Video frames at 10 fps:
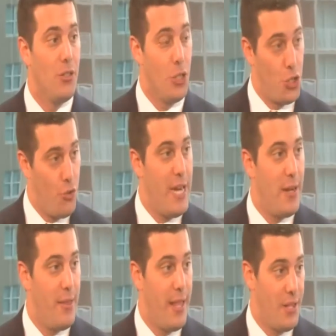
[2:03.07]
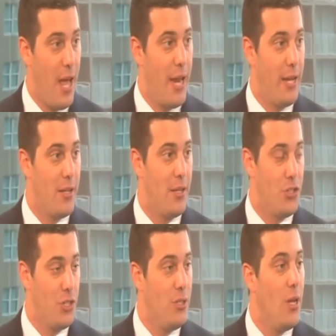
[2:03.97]
to treat this kind of
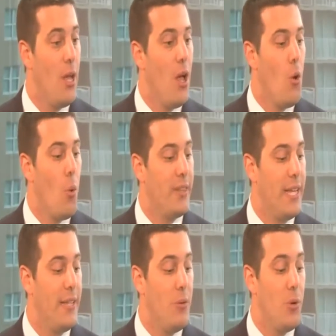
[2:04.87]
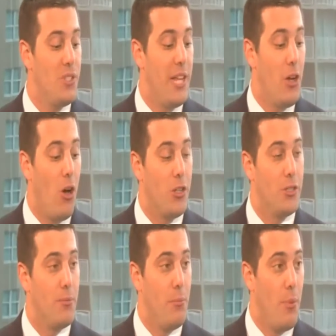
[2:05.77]
condition, what they did was they caused